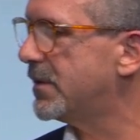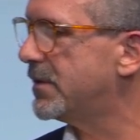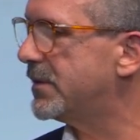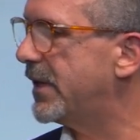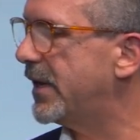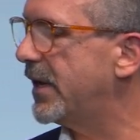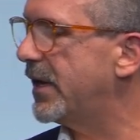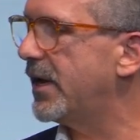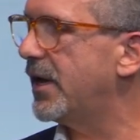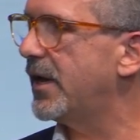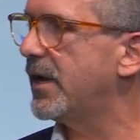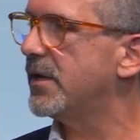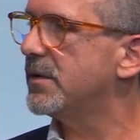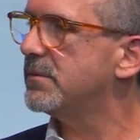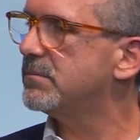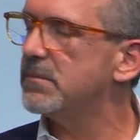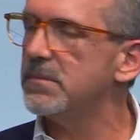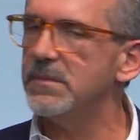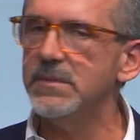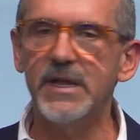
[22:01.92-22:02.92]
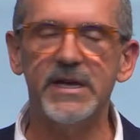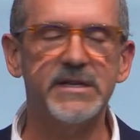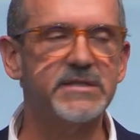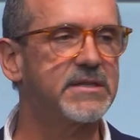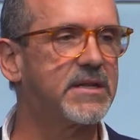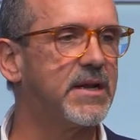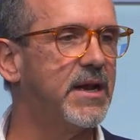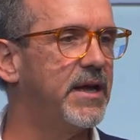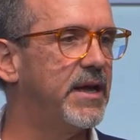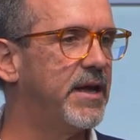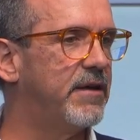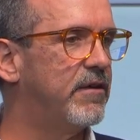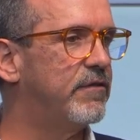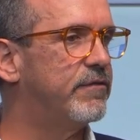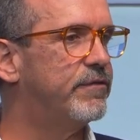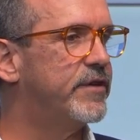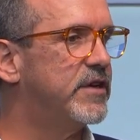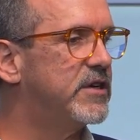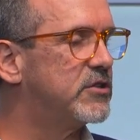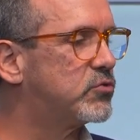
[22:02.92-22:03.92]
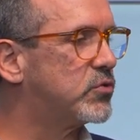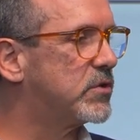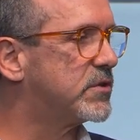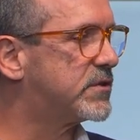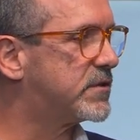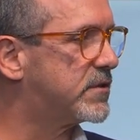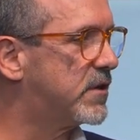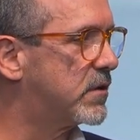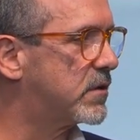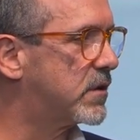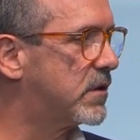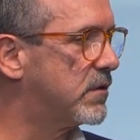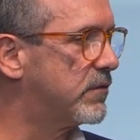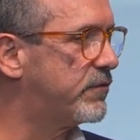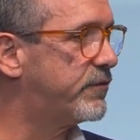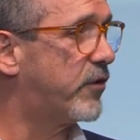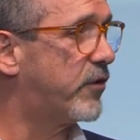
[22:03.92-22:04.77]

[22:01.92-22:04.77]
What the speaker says: the Nestlé virtual circle